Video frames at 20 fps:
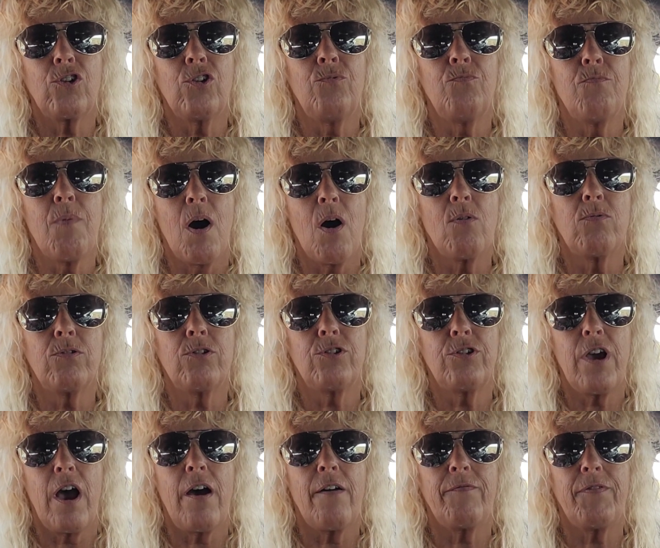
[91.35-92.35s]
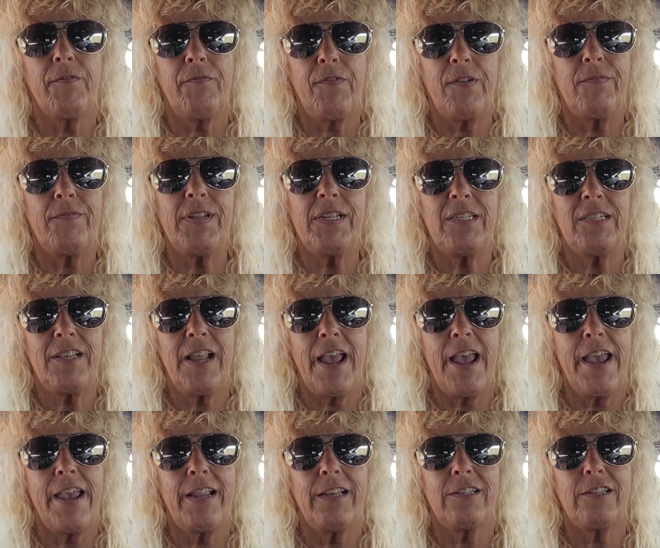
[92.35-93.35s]
to most of the 50
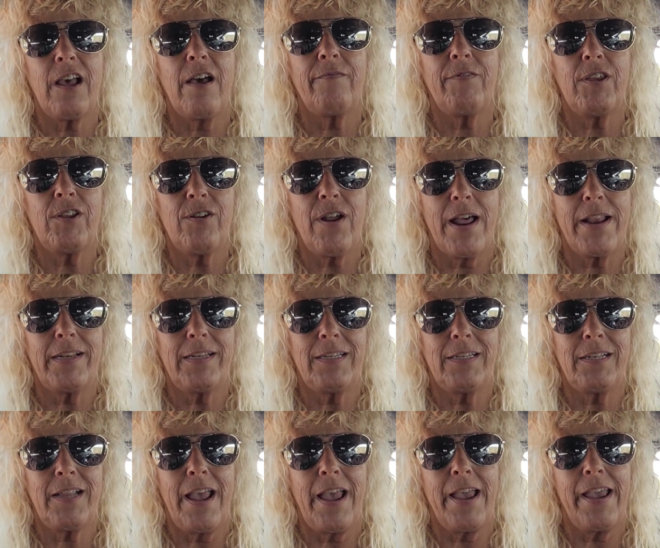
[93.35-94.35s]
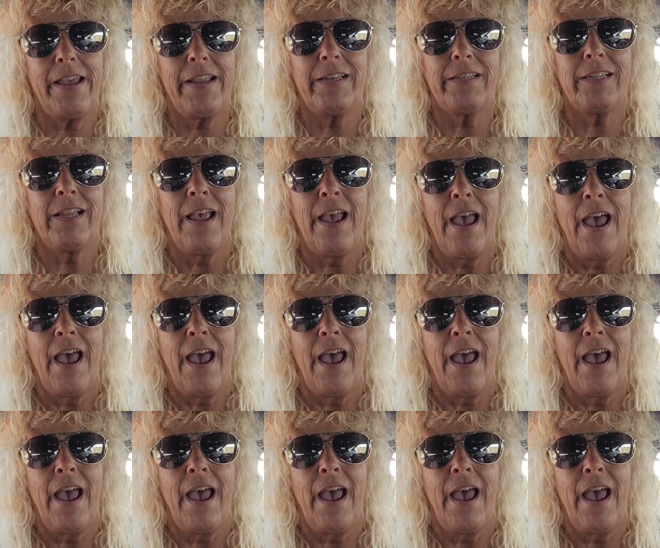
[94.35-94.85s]
states of the United States.